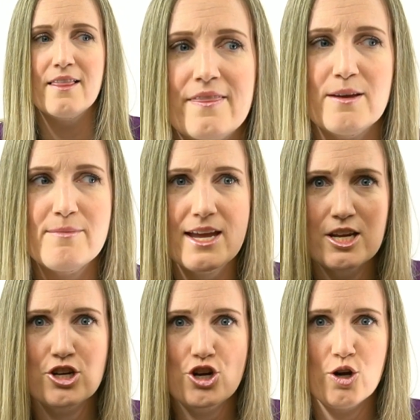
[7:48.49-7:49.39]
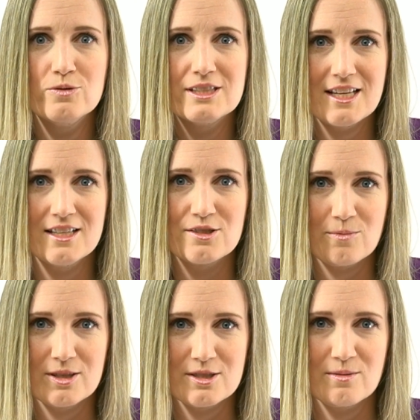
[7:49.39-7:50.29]
they make no sense
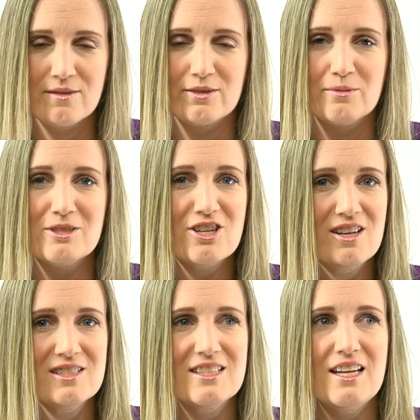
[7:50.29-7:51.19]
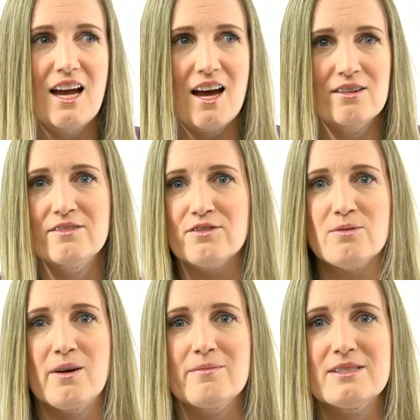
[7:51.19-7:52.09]
whatsoever, which honestly, I don't even know
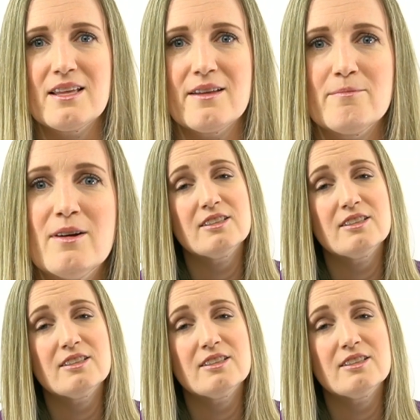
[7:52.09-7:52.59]
why we say them.